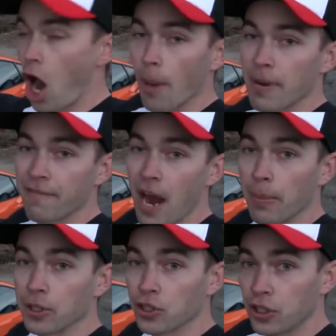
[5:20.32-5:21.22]
carbon
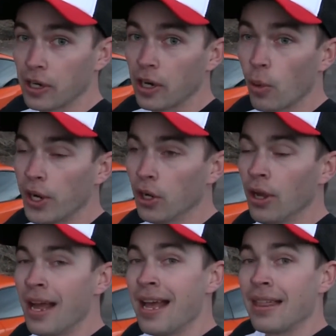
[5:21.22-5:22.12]
fiber steering
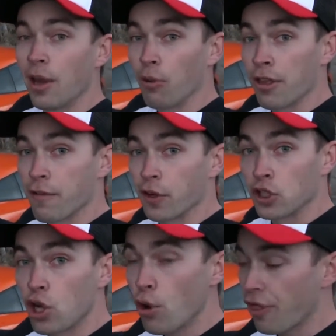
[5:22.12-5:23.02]
wheel that runs for
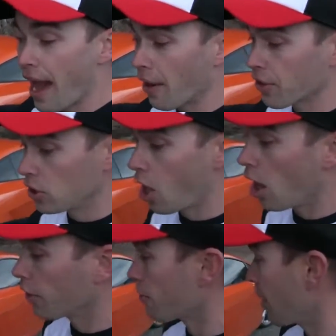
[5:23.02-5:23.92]

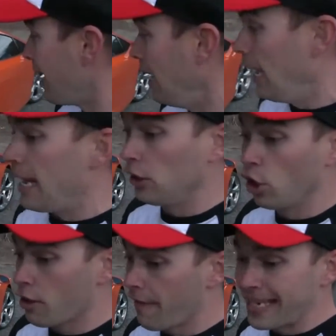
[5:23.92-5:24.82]
$2,000. It
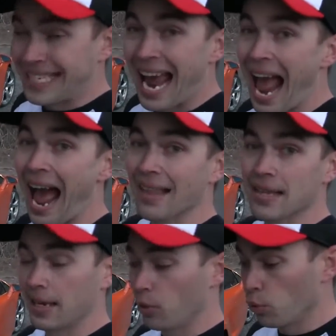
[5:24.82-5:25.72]
looks
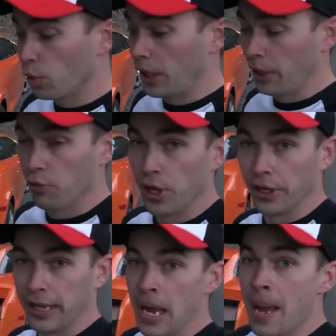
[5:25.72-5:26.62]
fantastic. It really,
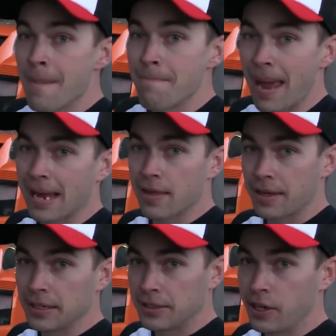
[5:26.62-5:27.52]
really makes
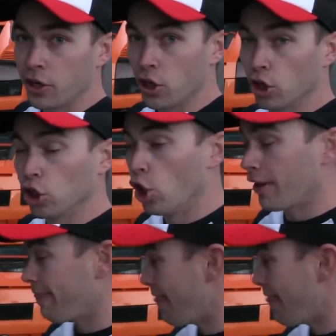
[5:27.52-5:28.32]
the interior look